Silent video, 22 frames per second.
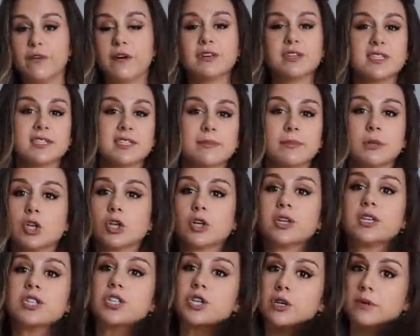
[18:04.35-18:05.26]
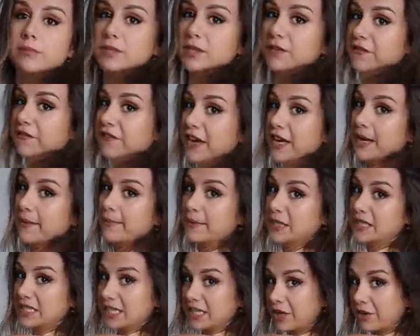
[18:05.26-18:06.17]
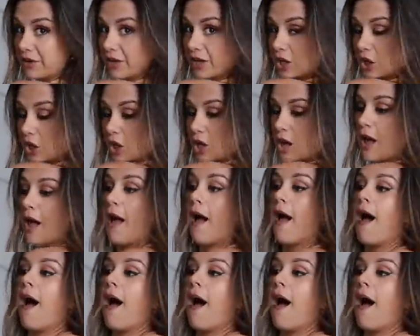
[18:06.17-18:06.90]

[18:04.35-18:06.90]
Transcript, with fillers: Very similar in terms of fit and material,